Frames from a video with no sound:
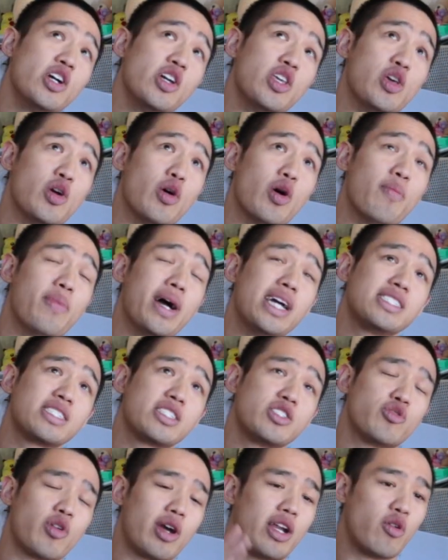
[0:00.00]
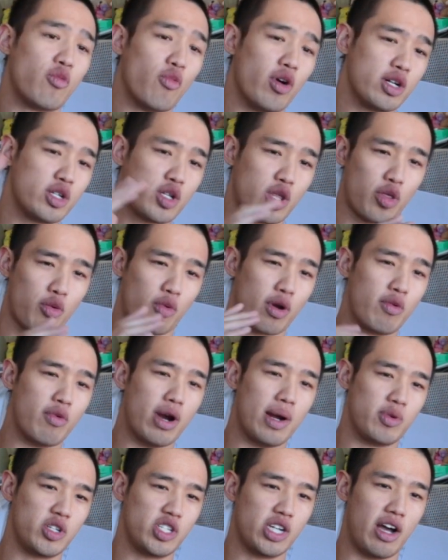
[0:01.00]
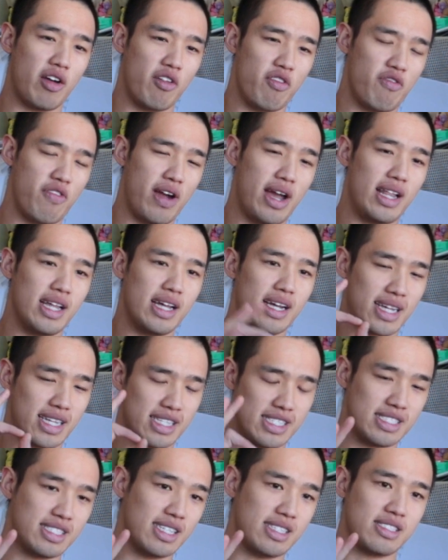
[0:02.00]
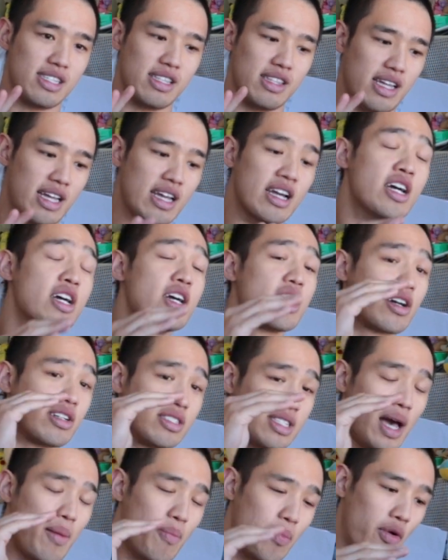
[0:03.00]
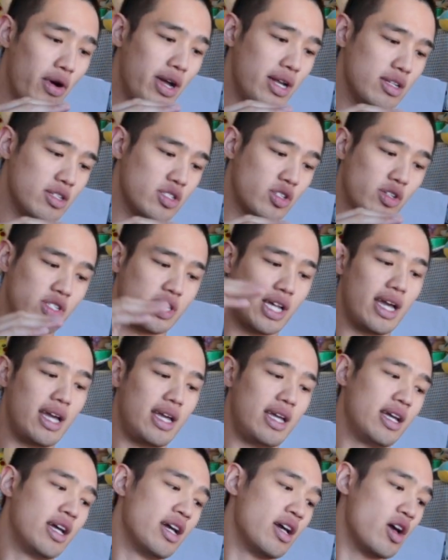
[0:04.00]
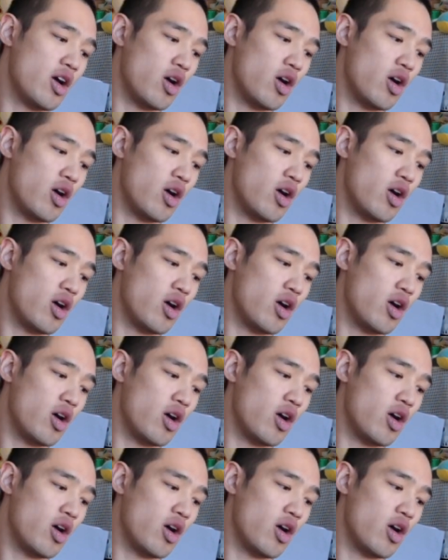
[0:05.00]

you're basically training 1 to 3 reps shy of failure consistently. Because that point, so say